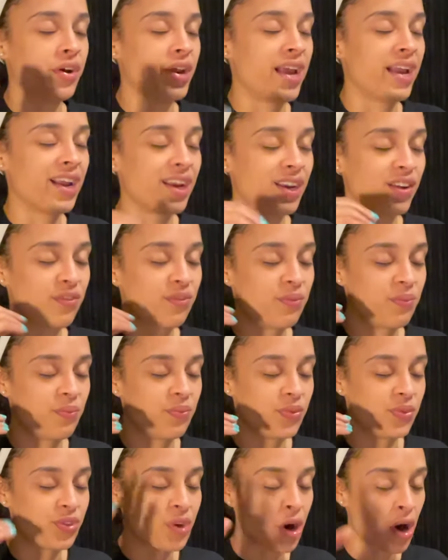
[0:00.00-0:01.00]
negative
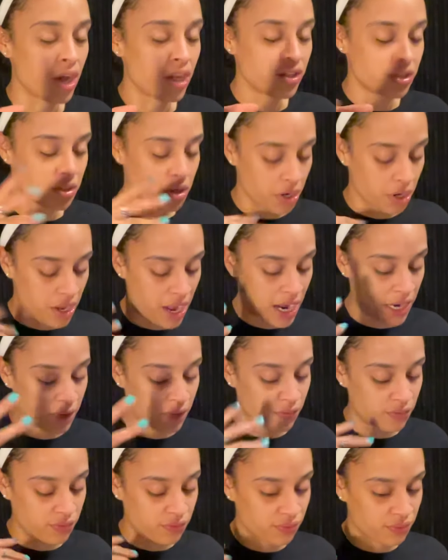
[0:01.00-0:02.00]
thoughts are kind
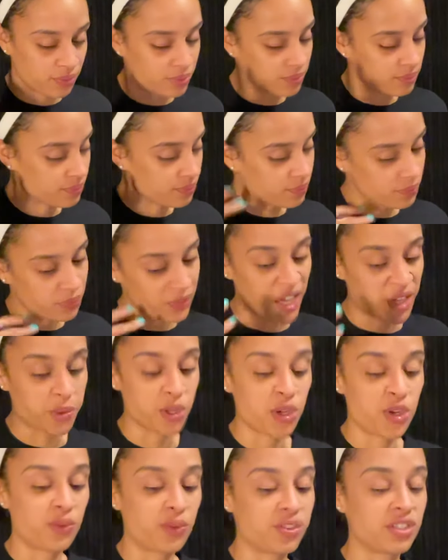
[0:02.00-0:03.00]
of that's why
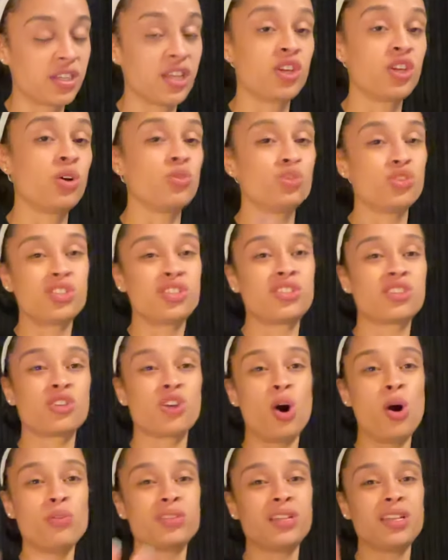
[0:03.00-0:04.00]
the universe is like, yo, just
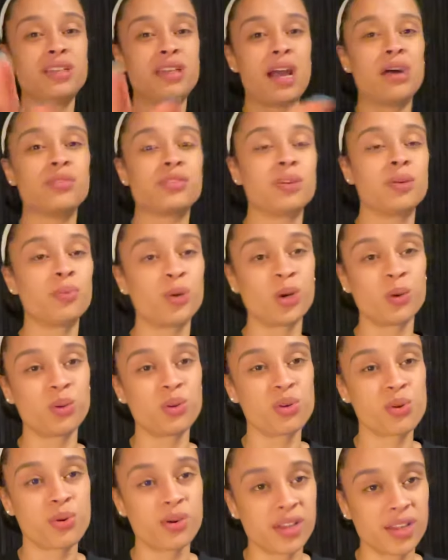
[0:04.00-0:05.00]
go sit down somewhere
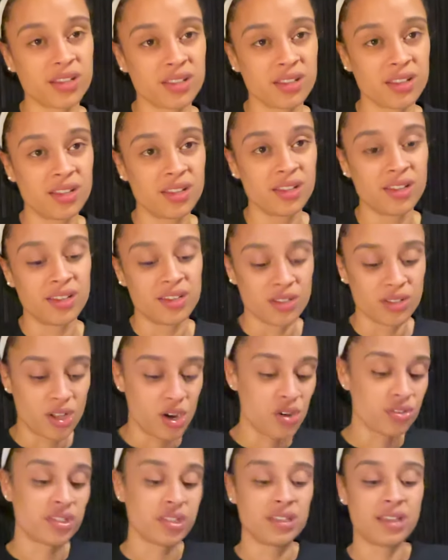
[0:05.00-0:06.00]
real quick.
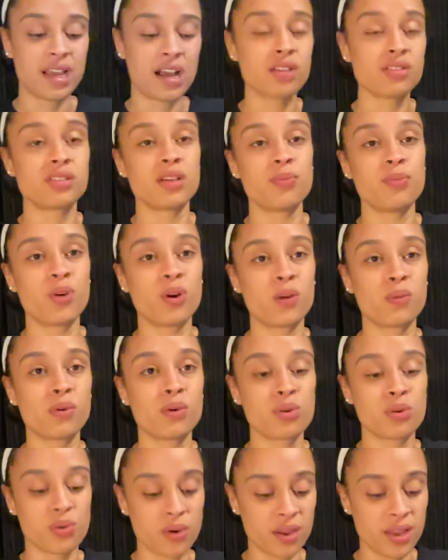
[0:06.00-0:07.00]
Go sit down somewhere
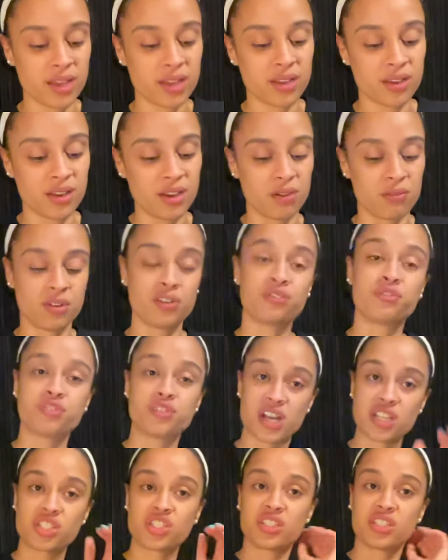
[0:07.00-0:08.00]
real quick.
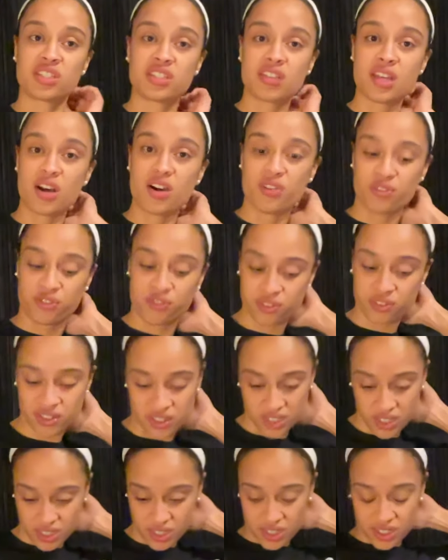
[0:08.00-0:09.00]
Refresh yourself,
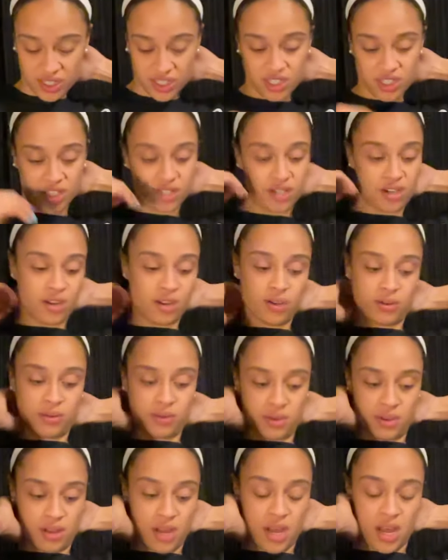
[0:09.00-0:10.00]
you
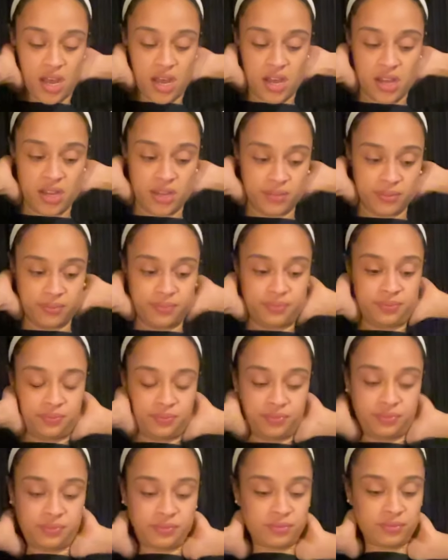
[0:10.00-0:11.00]
know. Um,
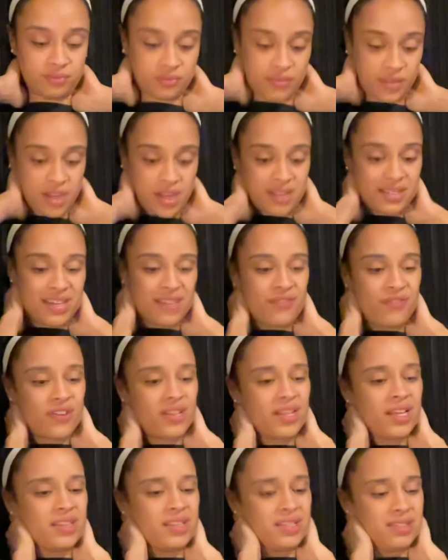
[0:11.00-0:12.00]
because I
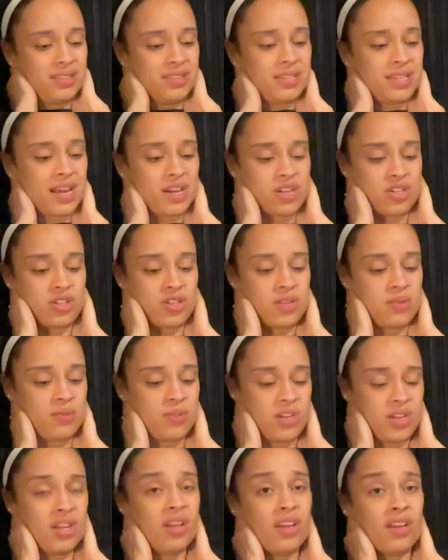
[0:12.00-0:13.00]
feel like this is actually
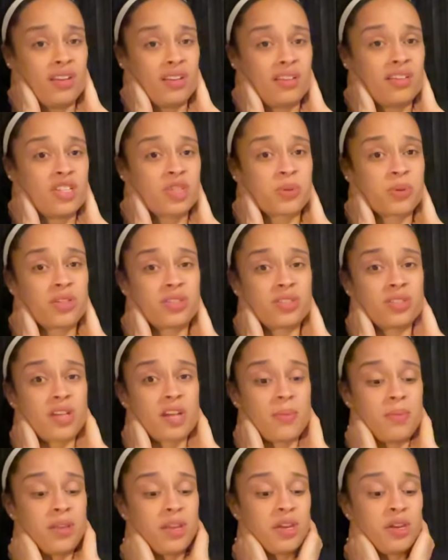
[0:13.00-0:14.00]
good. This person's
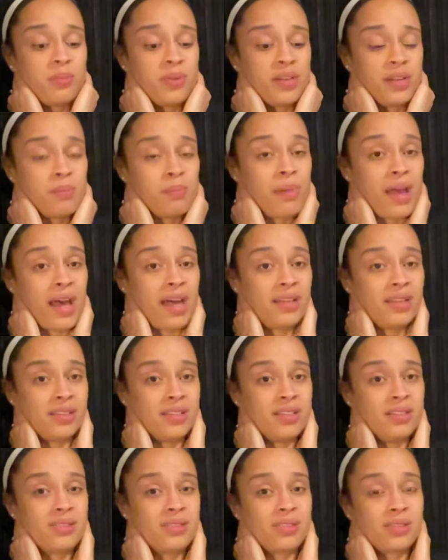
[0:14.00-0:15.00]
coming in to bring
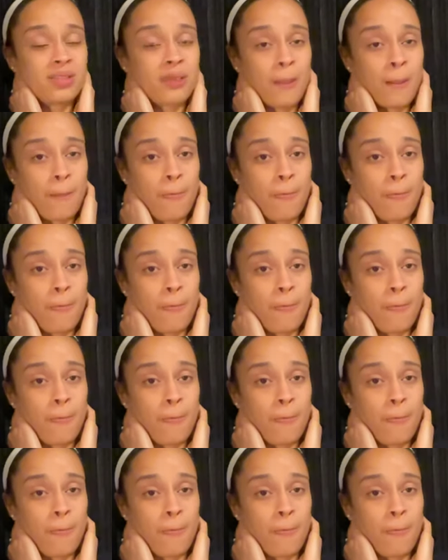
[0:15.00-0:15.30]
balance.